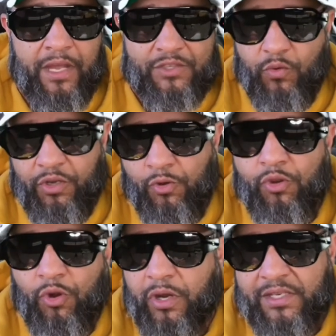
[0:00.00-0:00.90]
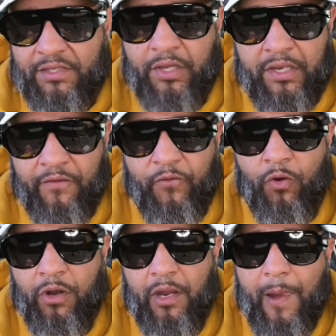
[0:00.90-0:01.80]
That's what New York is looking
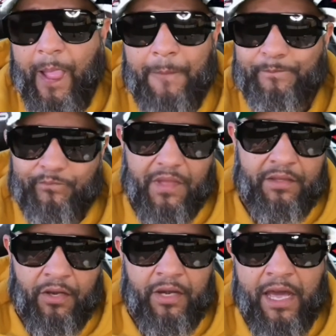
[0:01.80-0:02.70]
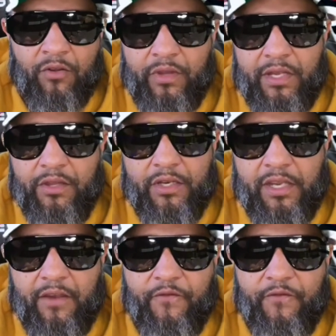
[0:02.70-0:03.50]
for. They're not only looking